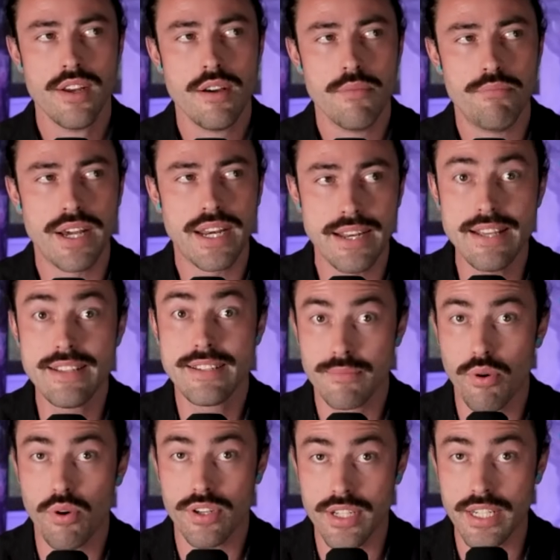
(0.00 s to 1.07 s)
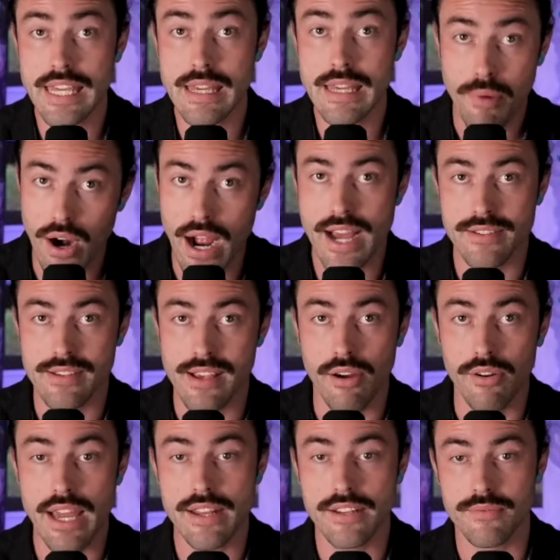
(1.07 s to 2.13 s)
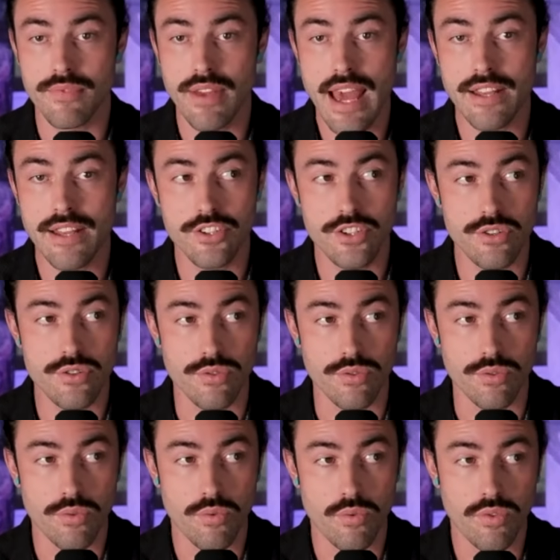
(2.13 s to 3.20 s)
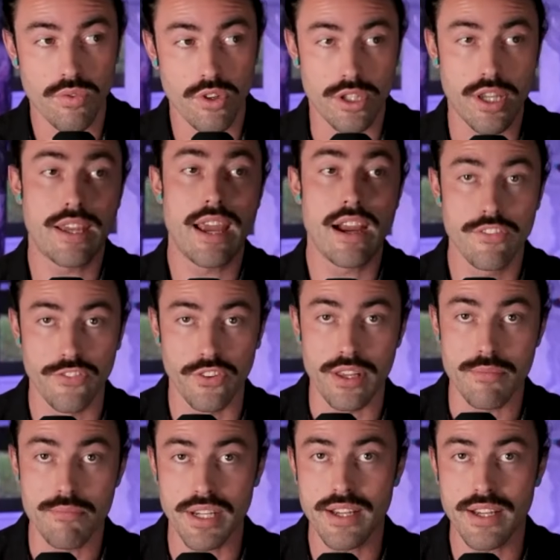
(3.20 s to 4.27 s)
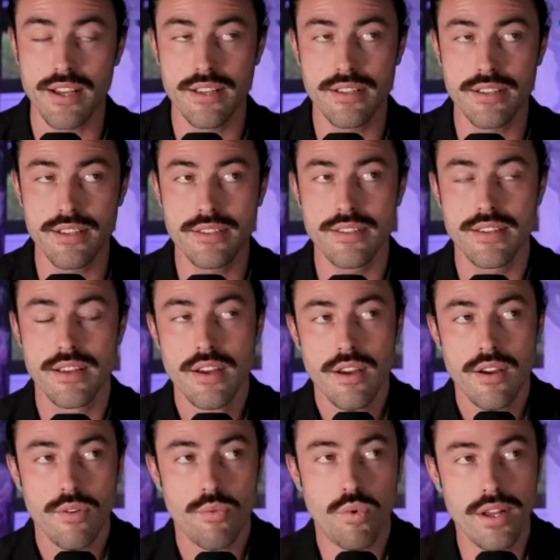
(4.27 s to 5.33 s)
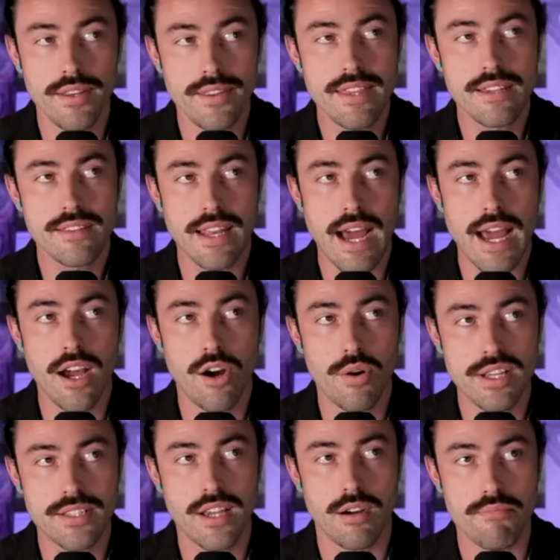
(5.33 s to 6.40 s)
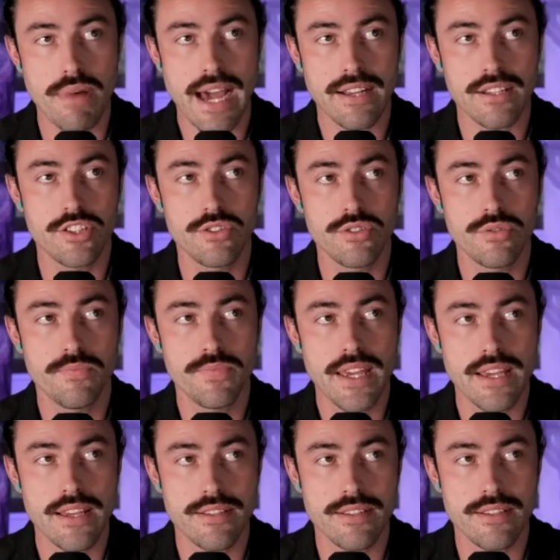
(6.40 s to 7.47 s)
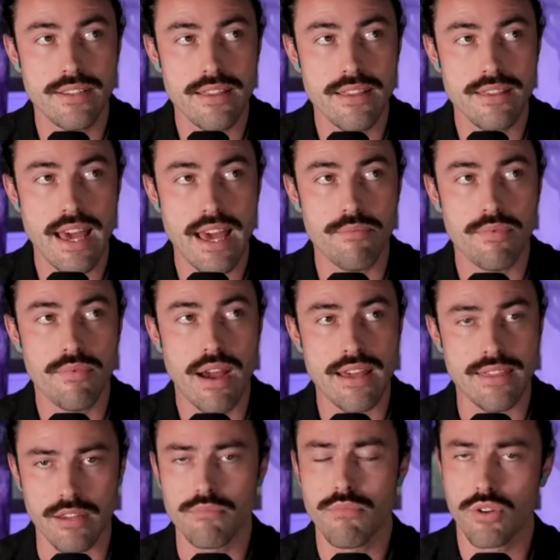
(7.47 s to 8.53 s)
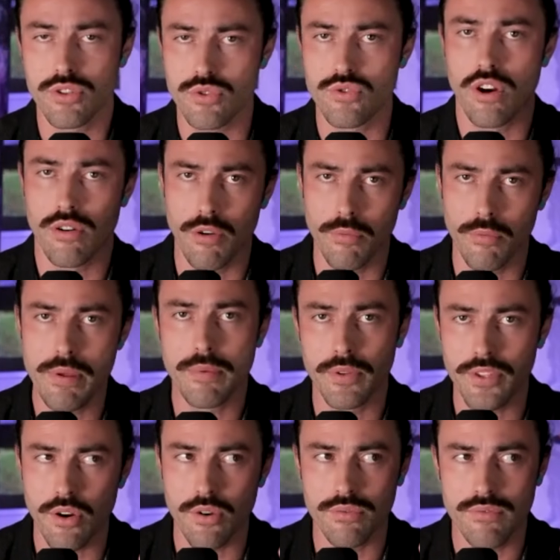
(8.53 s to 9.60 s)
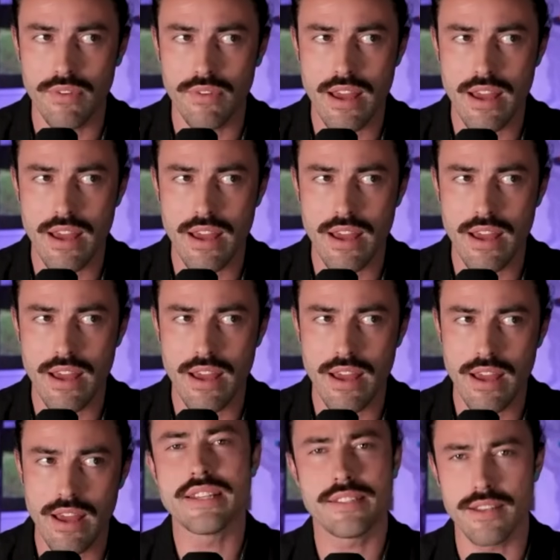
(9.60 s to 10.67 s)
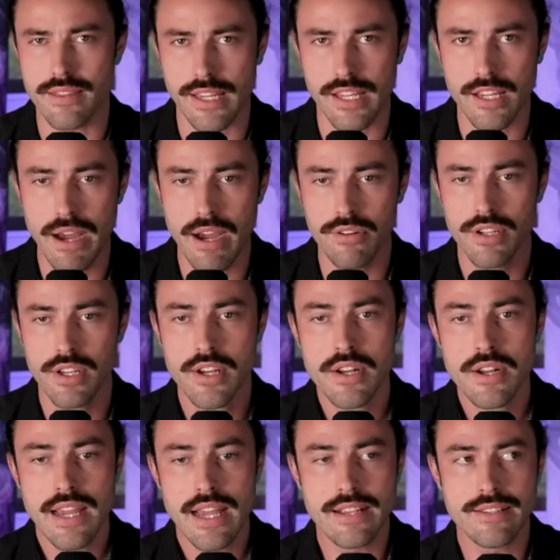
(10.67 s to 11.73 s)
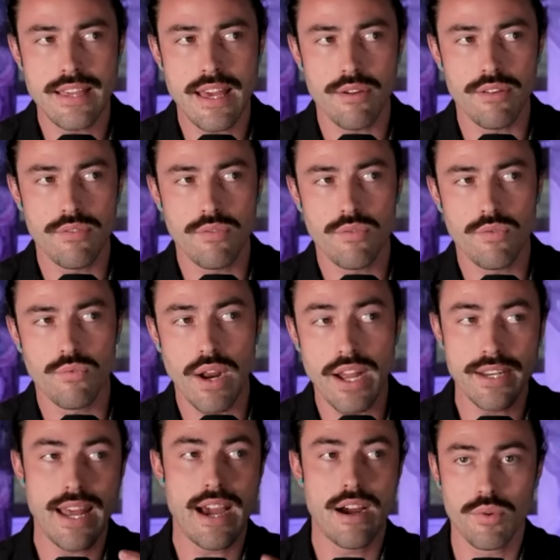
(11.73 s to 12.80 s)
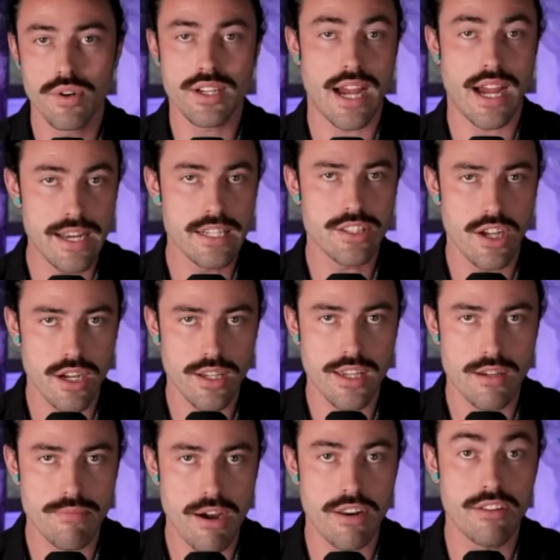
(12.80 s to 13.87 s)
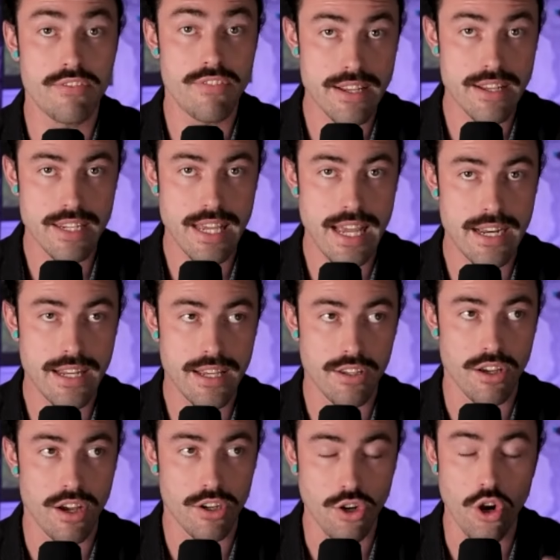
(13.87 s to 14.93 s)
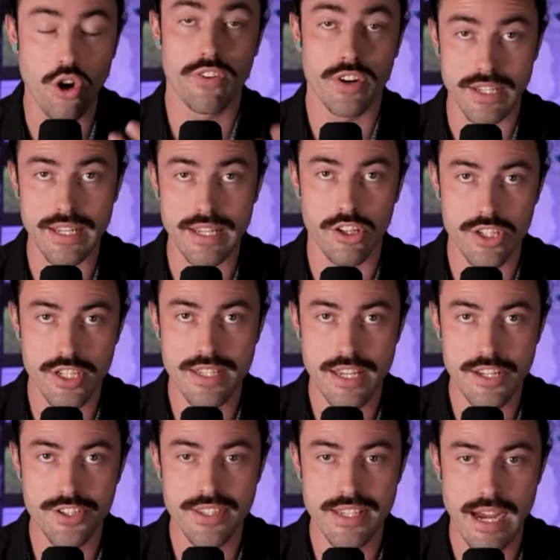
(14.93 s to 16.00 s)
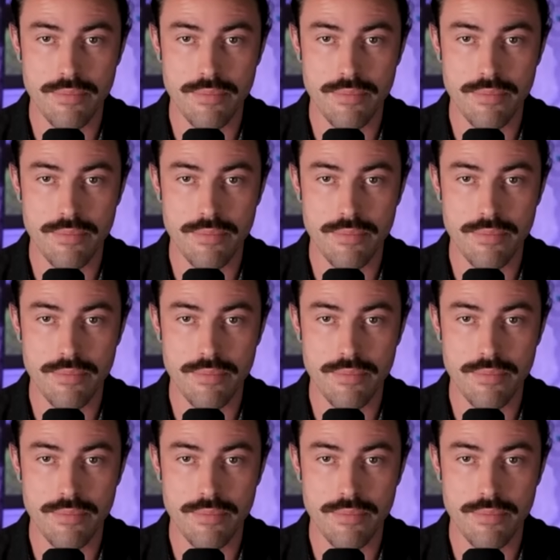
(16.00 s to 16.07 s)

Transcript: But it is important to keep our eyes out and and to look carefully because one thing that I always come back to is that I think most normal people don't have any reason to think about is that right now we're kind of talking about investigating a covert intelligence agency